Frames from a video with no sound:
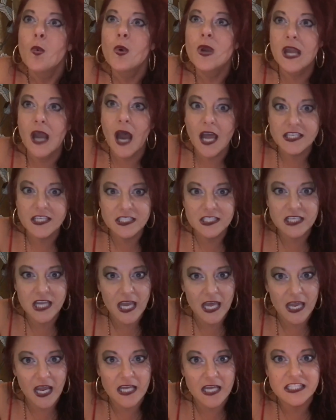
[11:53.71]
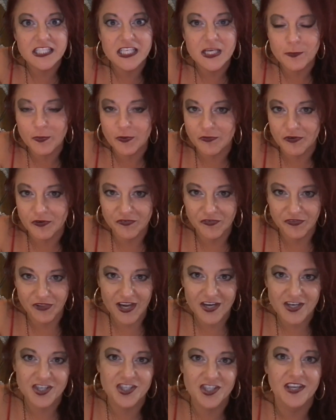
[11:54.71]
we got to get a deeper
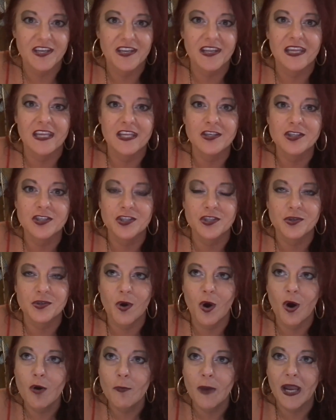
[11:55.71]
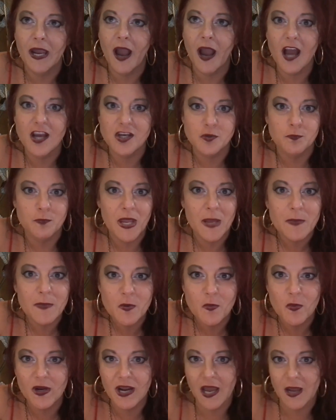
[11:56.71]
reflection into, oh my gosh,
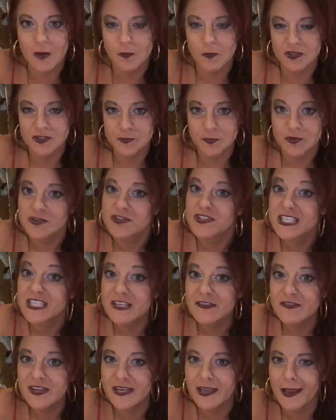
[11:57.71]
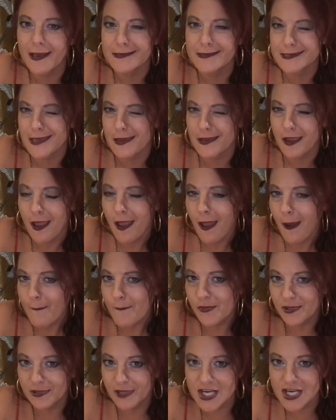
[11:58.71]
maybe what I was perceiving as like
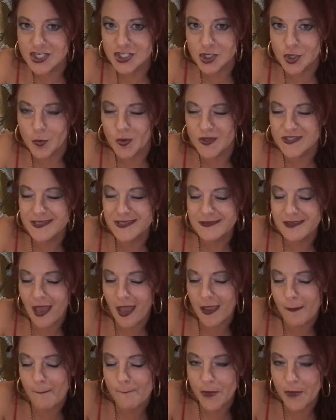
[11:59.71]
pleasure wasn't that